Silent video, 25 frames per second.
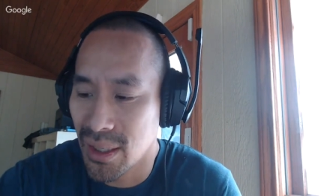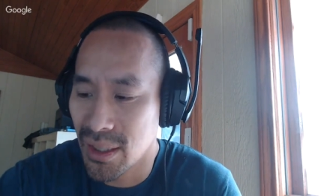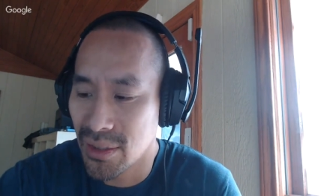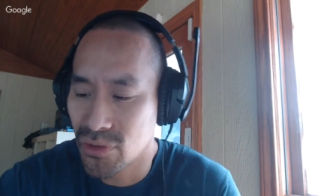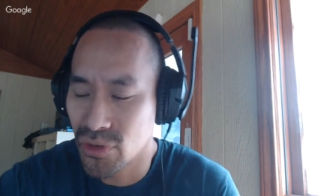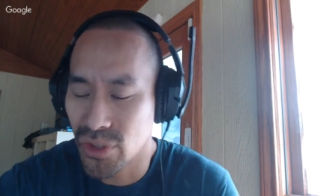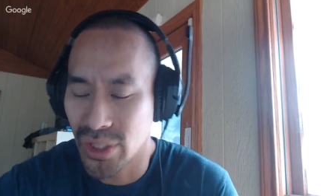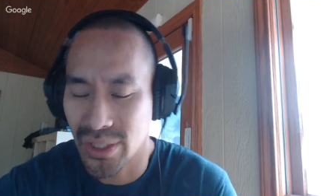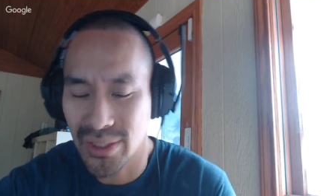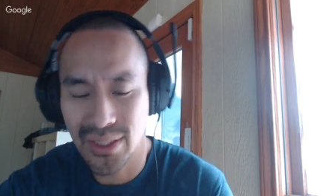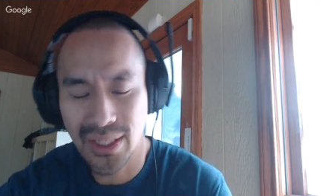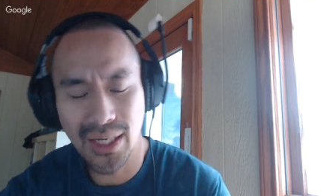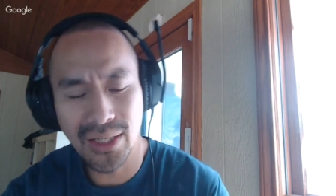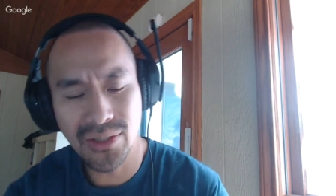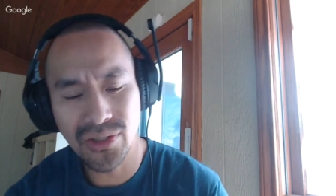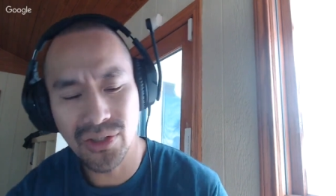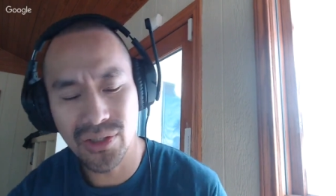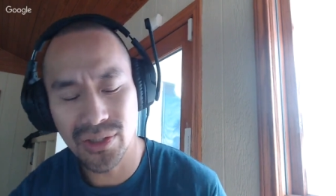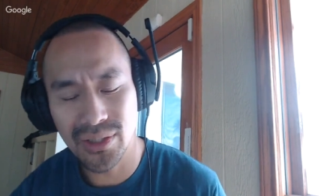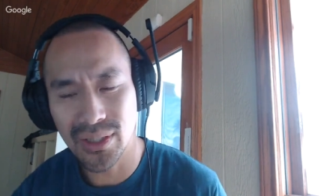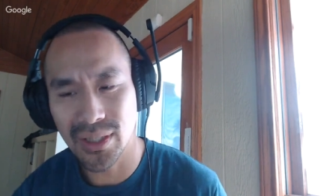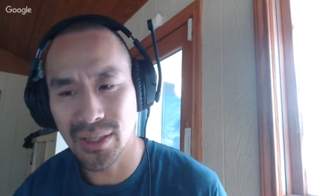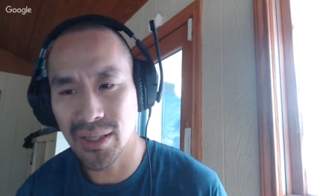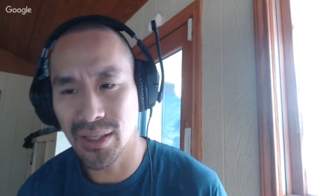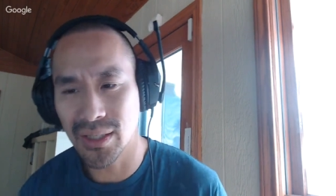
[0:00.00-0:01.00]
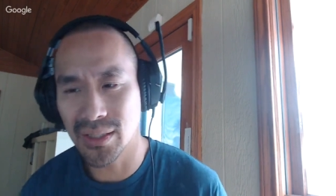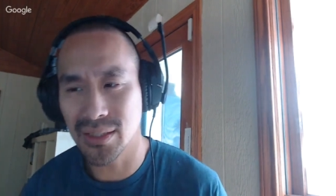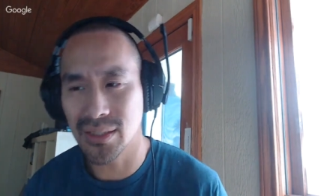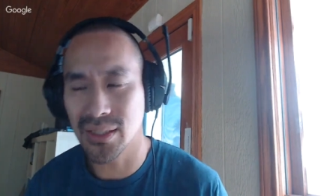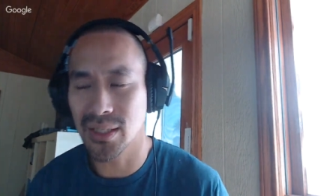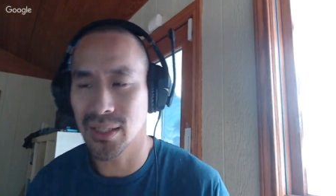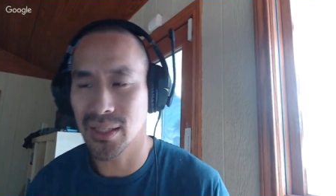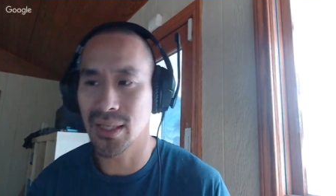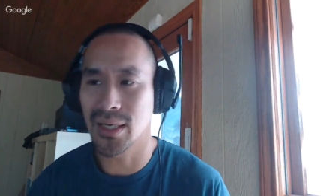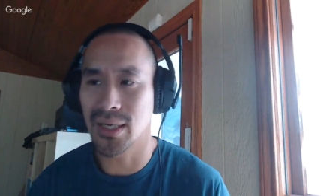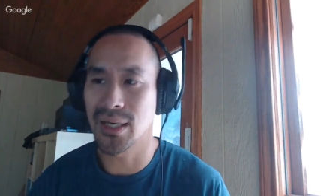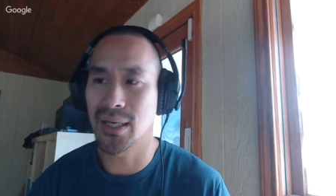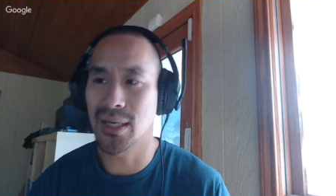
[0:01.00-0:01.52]
transactions and things
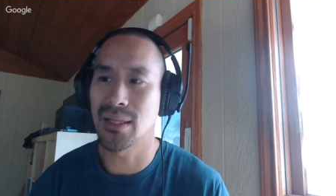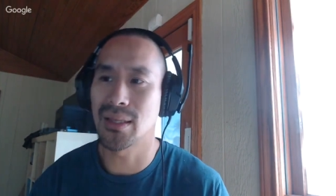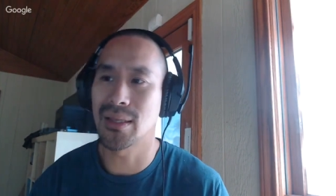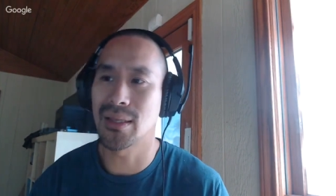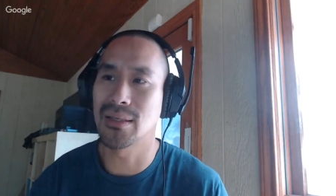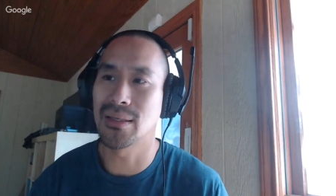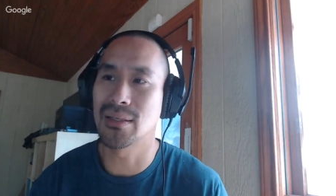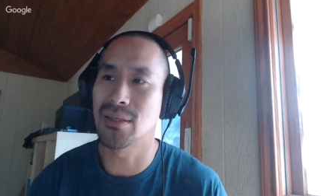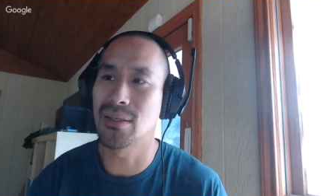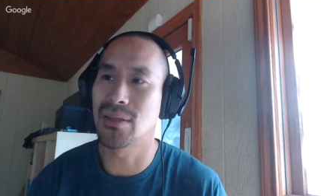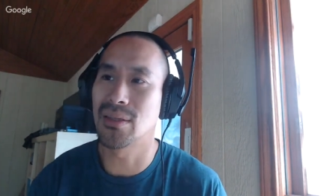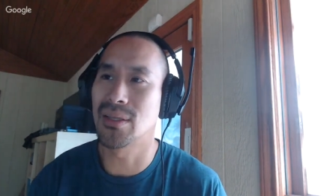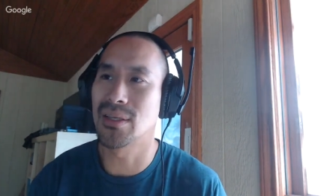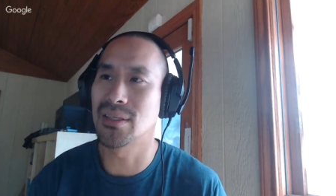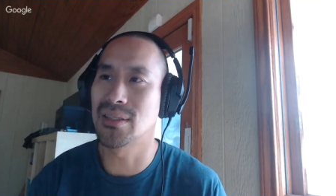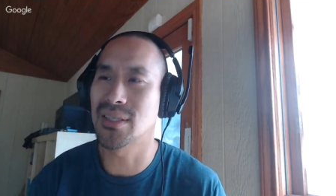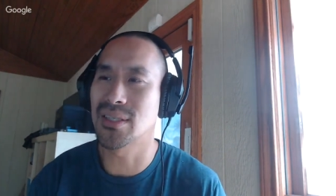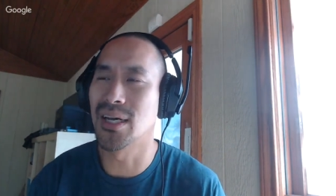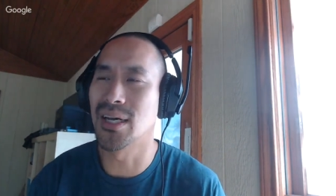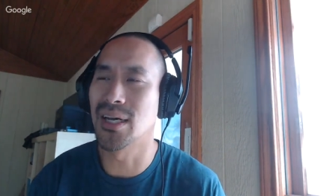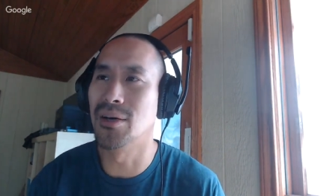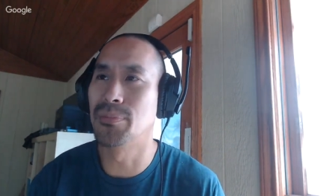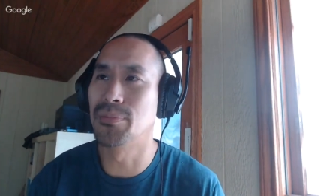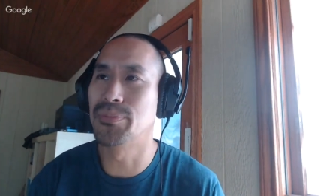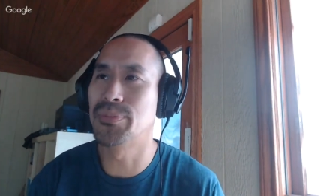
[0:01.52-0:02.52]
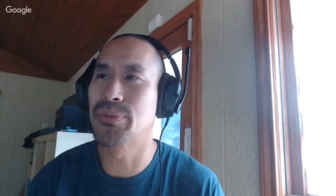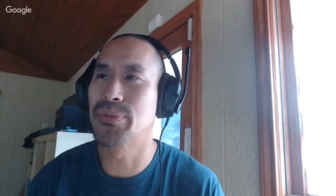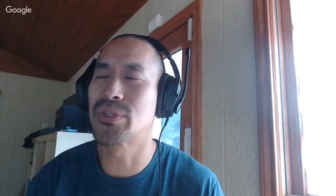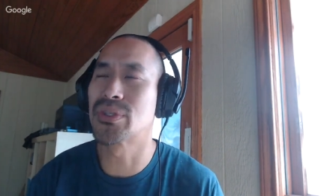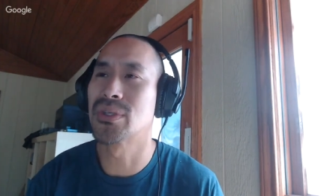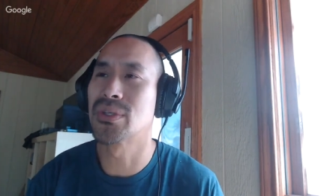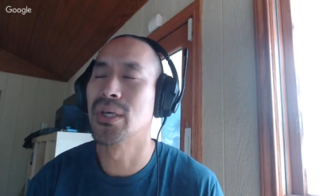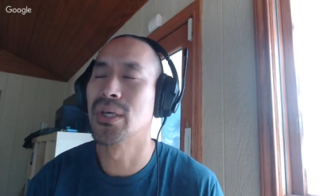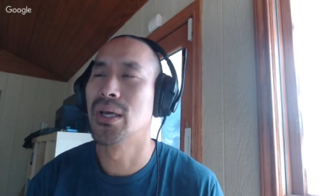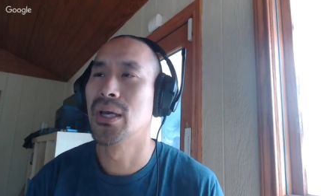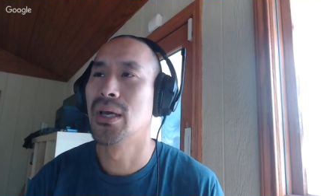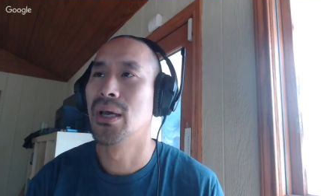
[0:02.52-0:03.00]
like that. This helps